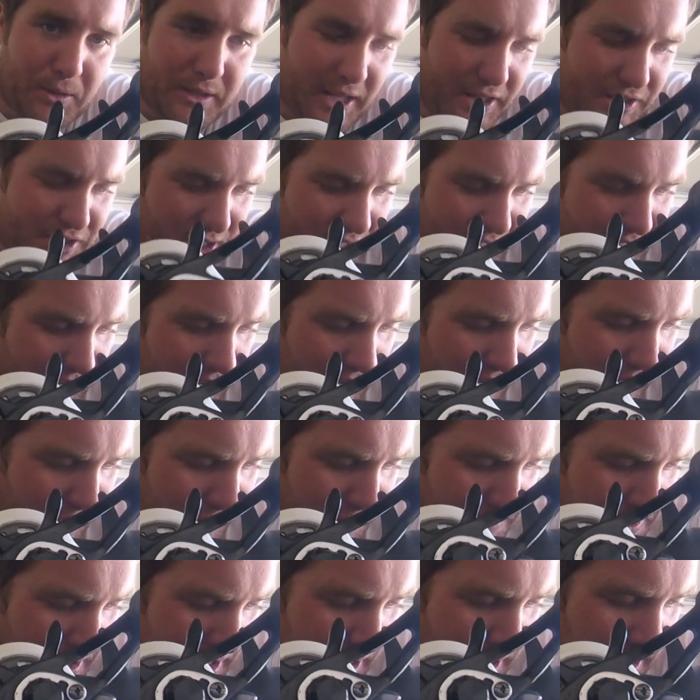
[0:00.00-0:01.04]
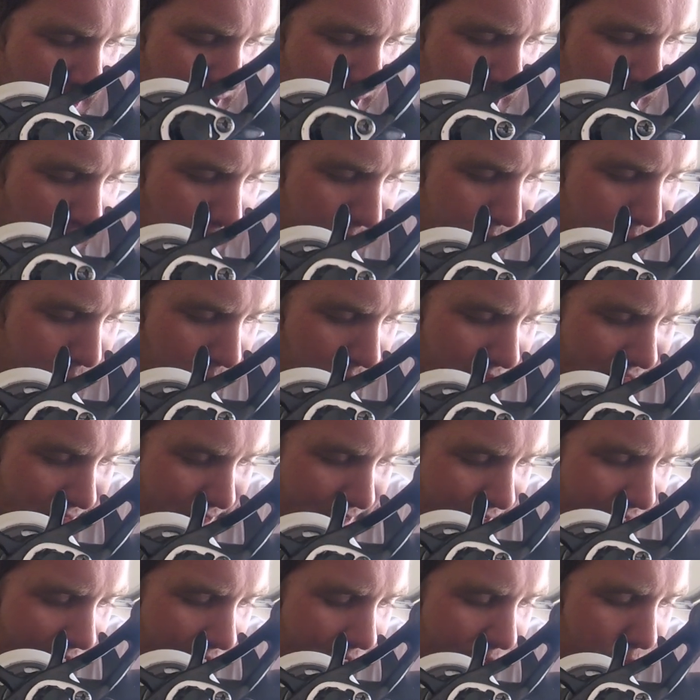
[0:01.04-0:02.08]
tension dial comes with
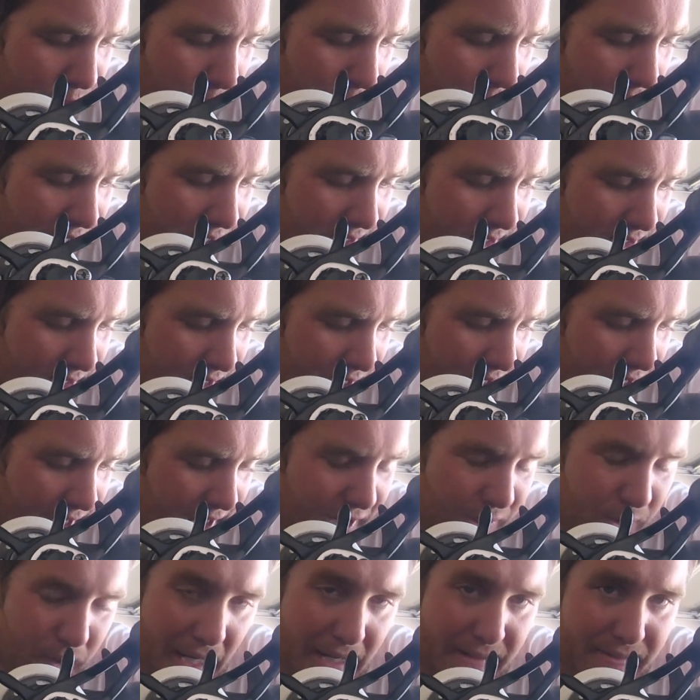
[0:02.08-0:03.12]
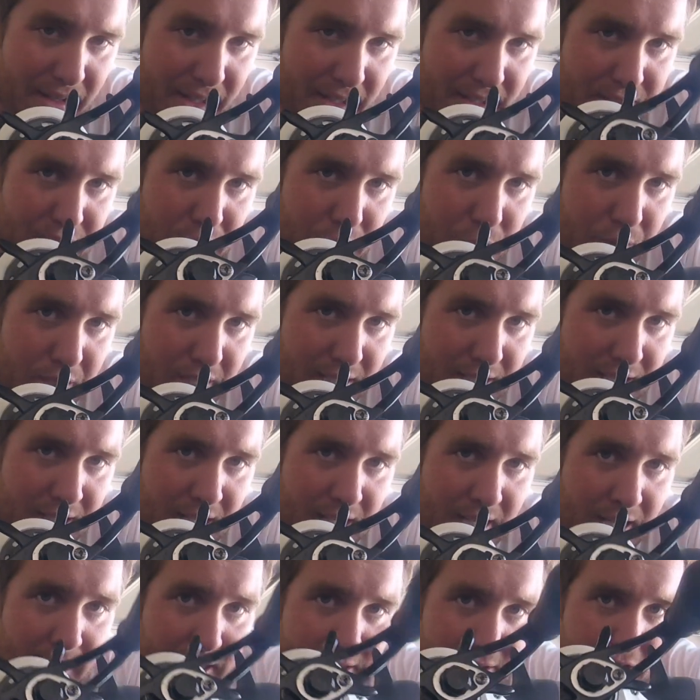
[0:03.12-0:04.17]
line weight engraved in it, so you can
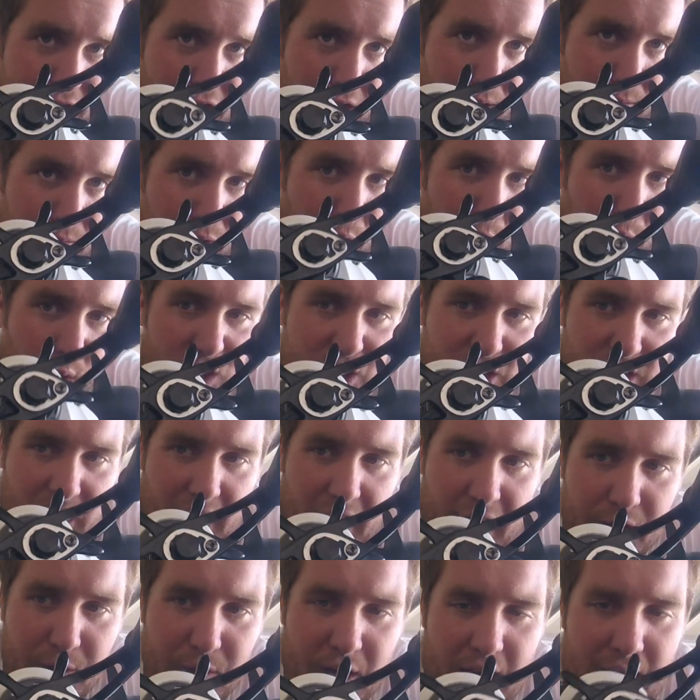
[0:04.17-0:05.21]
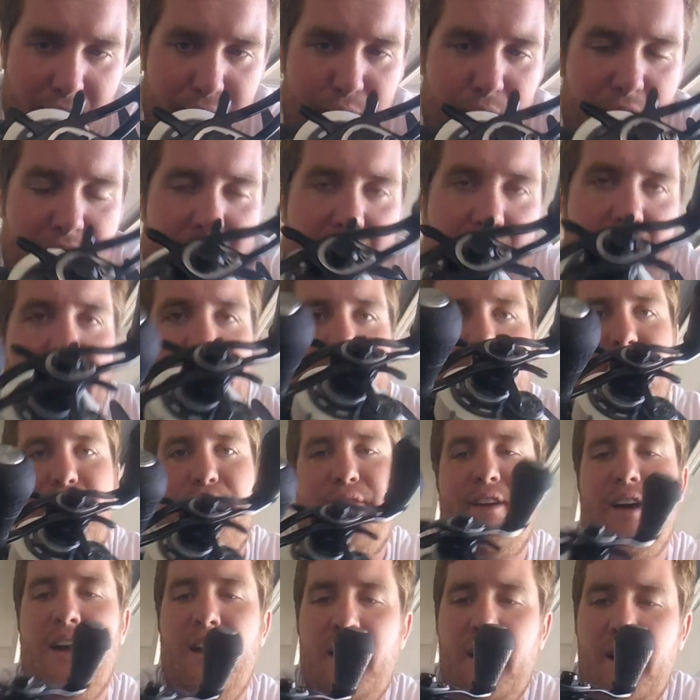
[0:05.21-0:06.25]
determine which line you have. Right now I
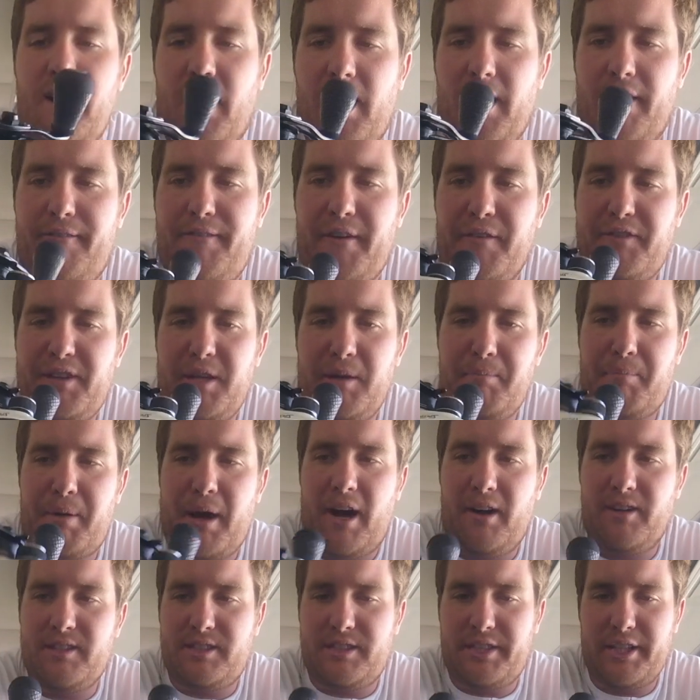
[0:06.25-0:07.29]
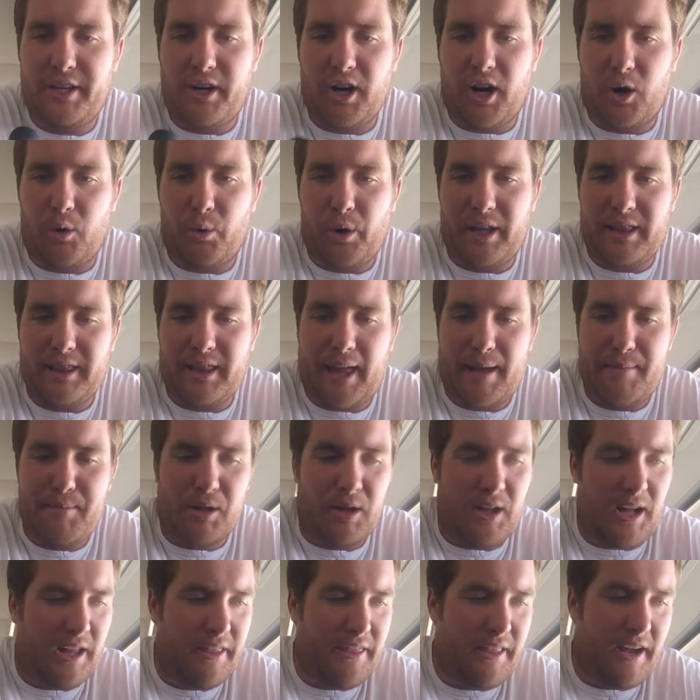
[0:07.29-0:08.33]
have 15-pound Cigar Red
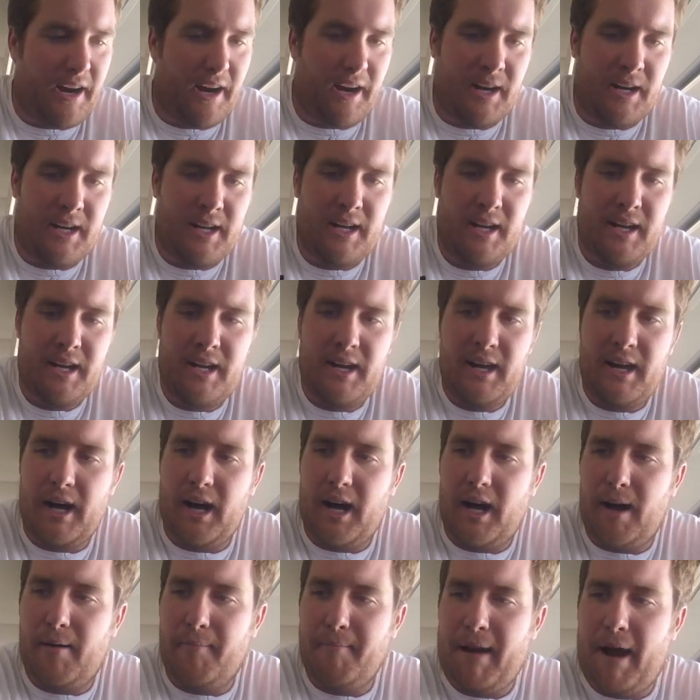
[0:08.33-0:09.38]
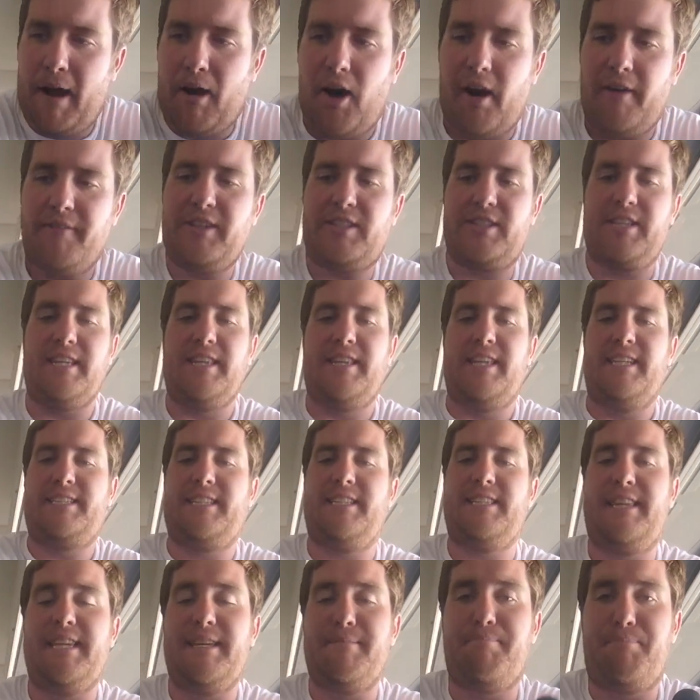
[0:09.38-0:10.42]
Label on there. Now obviously this
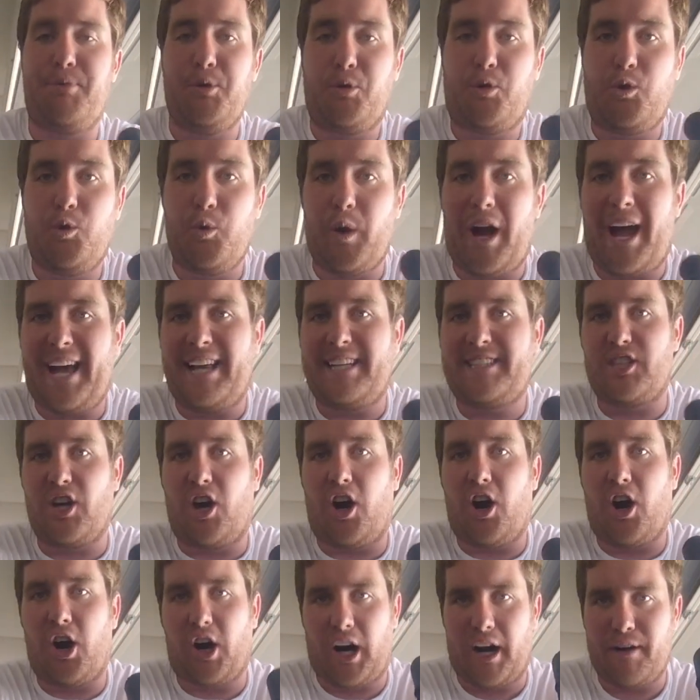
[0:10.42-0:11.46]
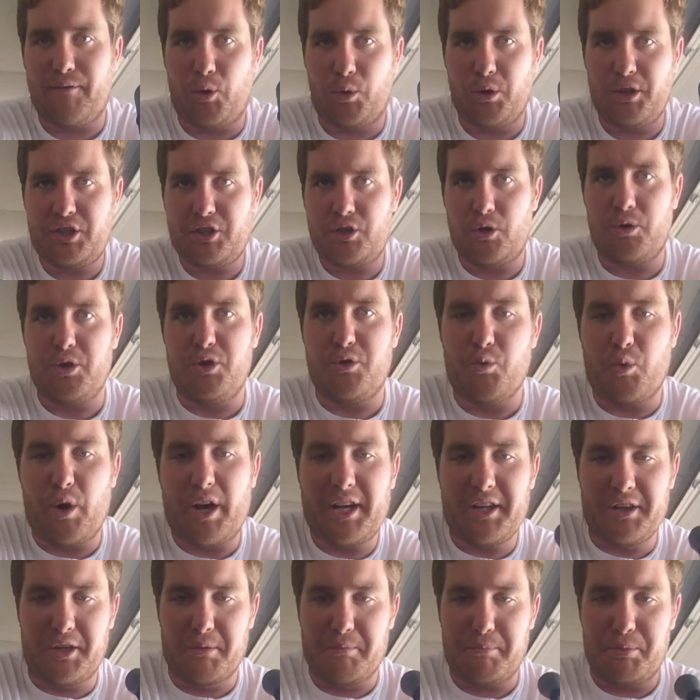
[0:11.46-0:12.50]
is the BUCOO SR. I've only shown you
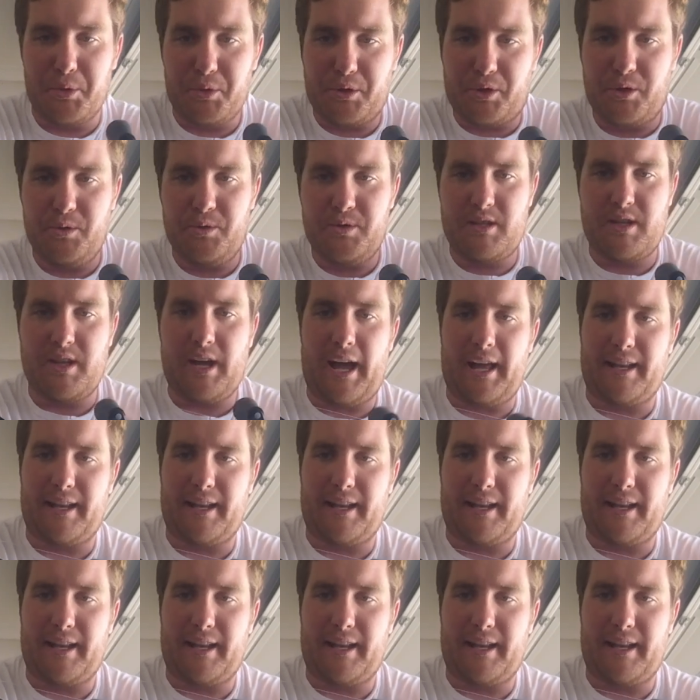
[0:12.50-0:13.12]
regular BUCOOs